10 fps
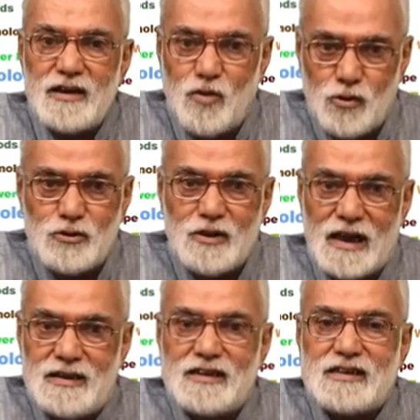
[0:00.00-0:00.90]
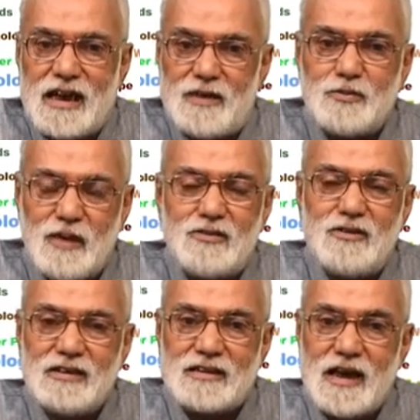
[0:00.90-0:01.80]
I go to the other types,
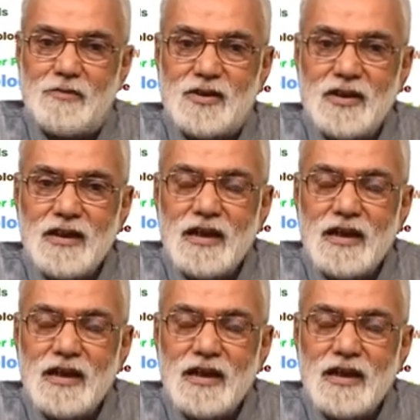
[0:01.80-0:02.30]
microlithic types,